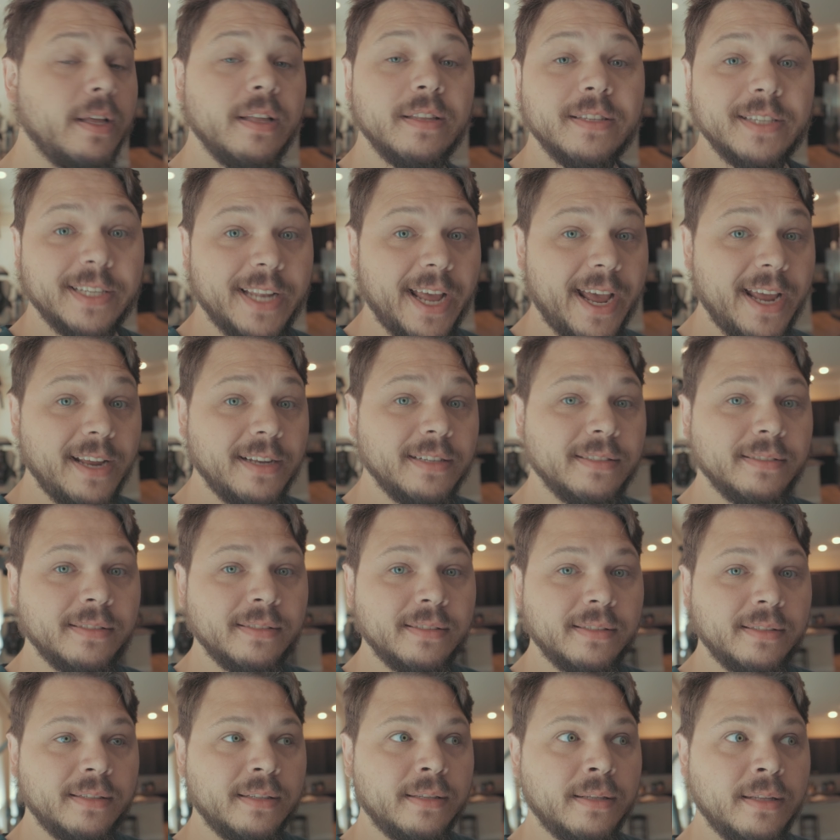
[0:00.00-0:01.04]
Today,
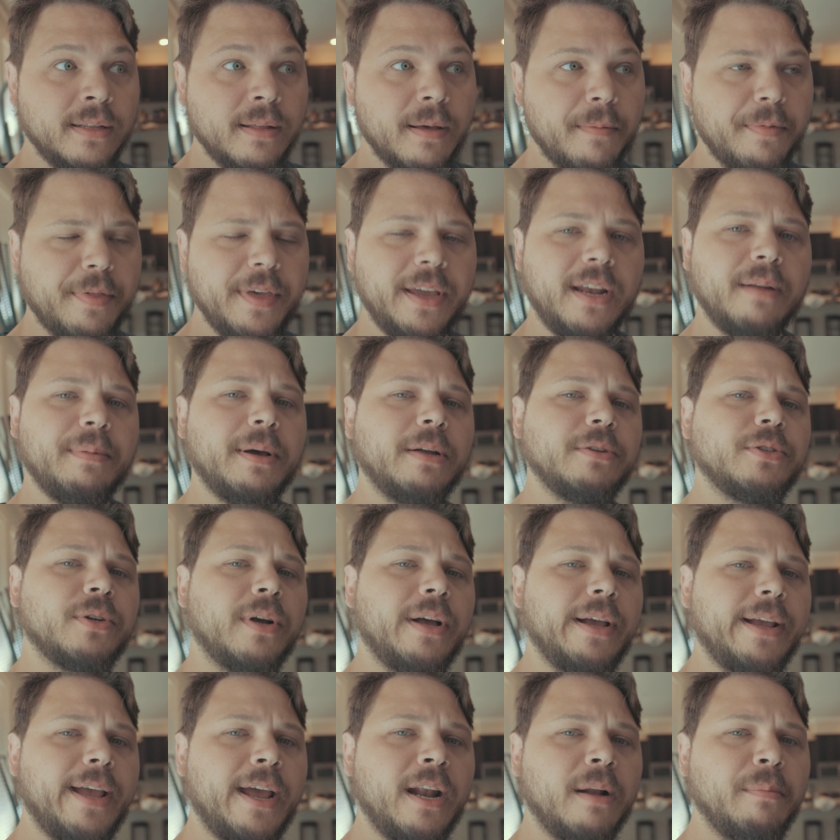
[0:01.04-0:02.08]
I'm thinking about
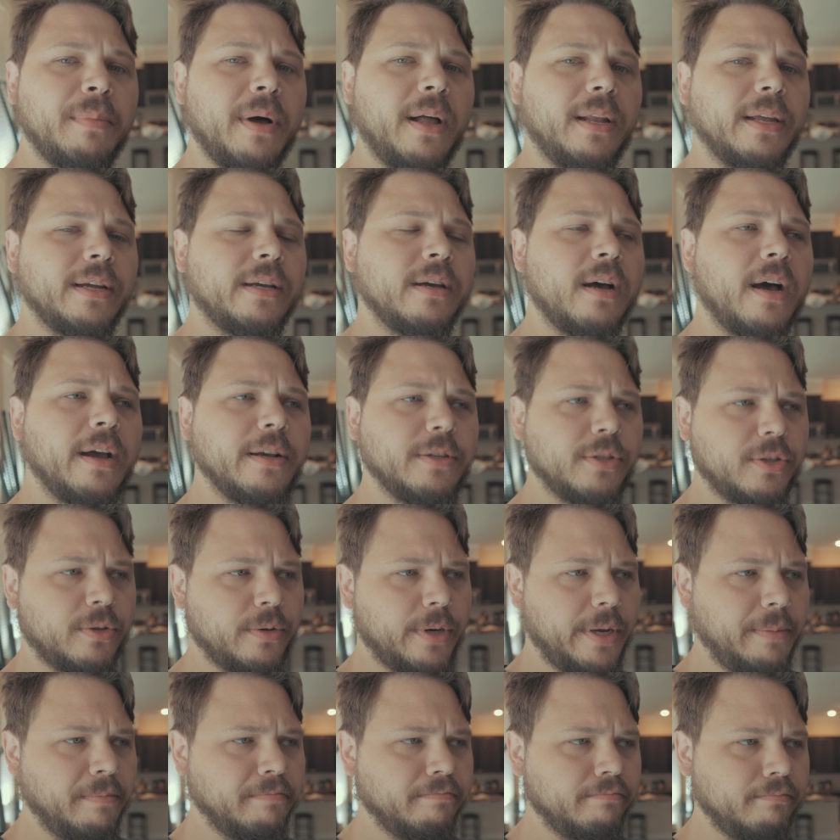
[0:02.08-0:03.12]
trying anabolic ice
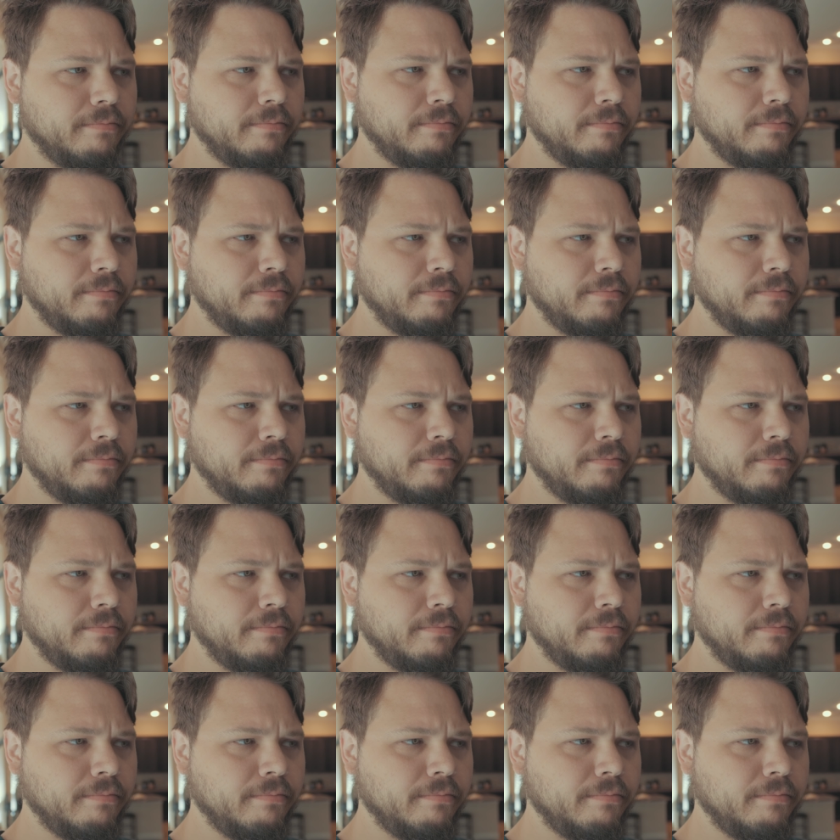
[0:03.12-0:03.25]
cream.